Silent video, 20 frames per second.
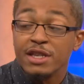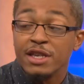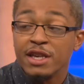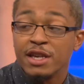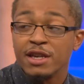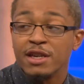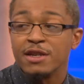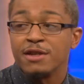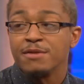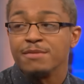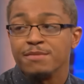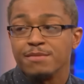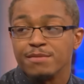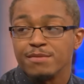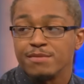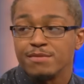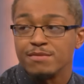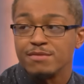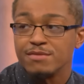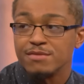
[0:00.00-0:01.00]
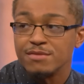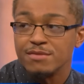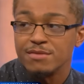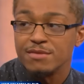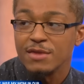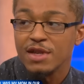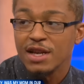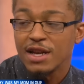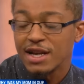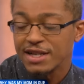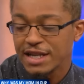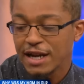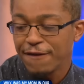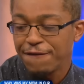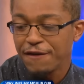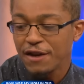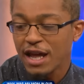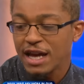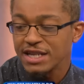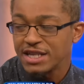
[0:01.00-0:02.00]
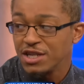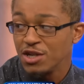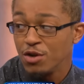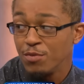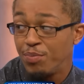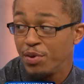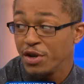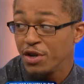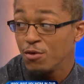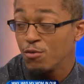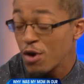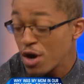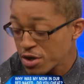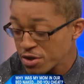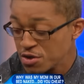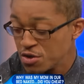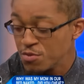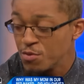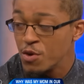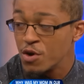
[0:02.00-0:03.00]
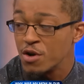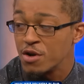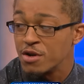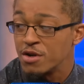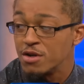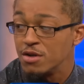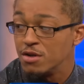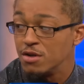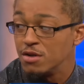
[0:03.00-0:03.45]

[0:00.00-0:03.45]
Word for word: Yeah. Yes. Why? Because I feel like she don't put in work no more. Because